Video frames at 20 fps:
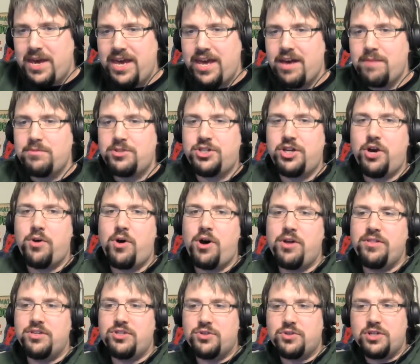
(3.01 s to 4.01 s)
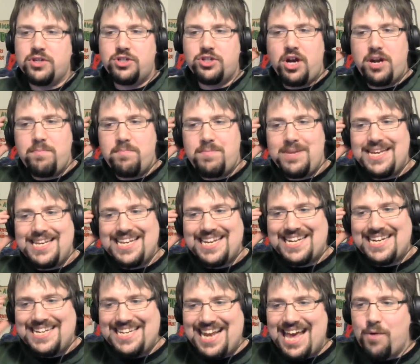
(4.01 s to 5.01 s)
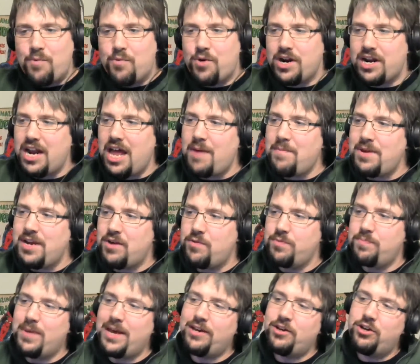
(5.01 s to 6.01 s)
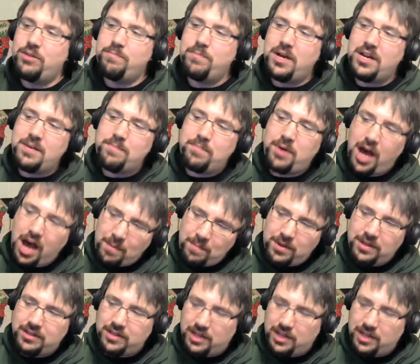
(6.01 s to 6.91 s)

Mayhem Show on the Sorgatron Media Network, and I'm here with my good buddy Papa